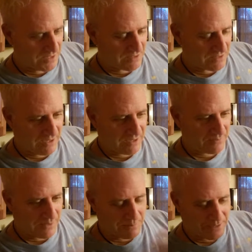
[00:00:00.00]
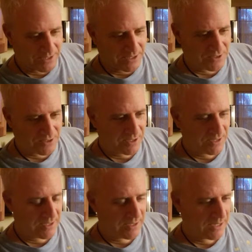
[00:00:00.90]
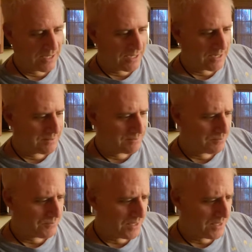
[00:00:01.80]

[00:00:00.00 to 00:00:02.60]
a lot of repetition and